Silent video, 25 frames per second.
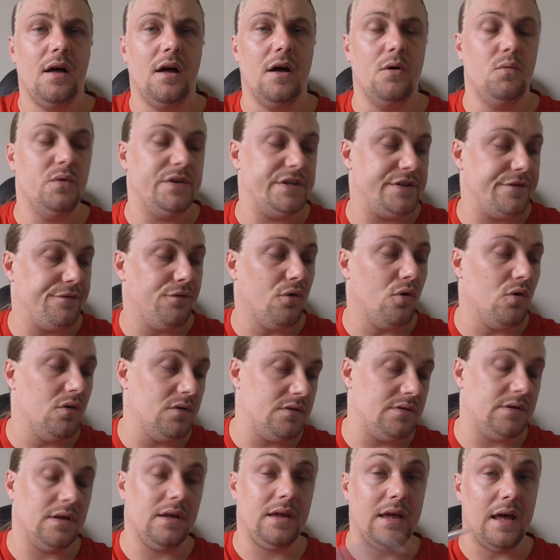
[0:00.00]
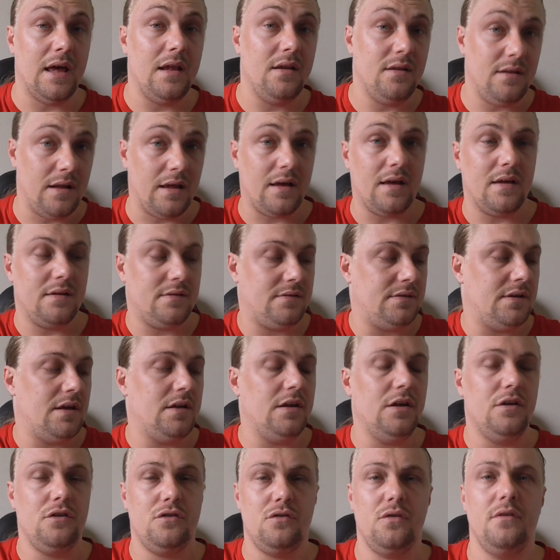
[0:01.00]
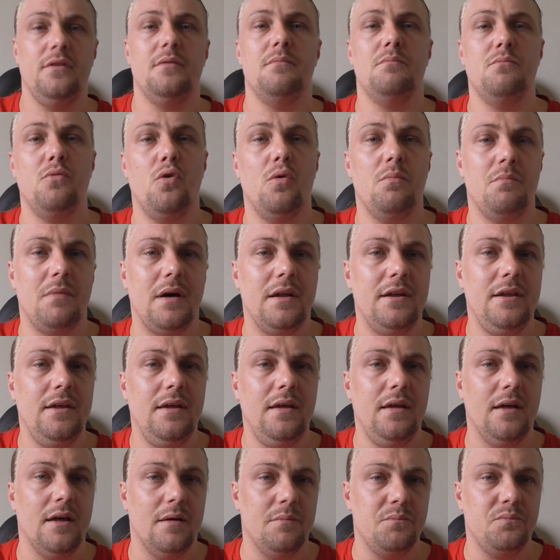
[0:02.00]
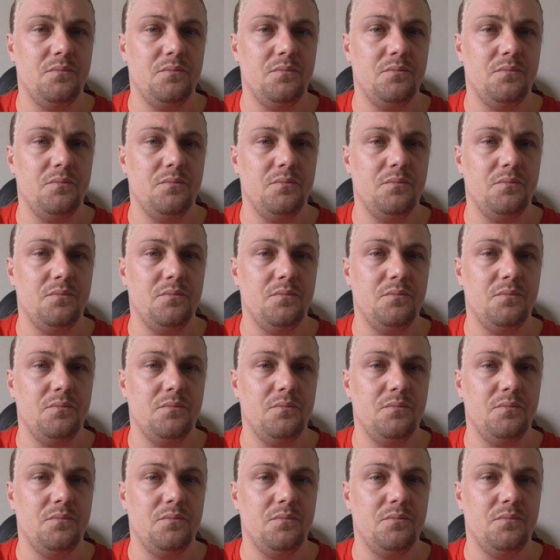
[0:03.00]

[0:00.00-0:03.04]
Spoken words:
which falls again, like I said, into the more money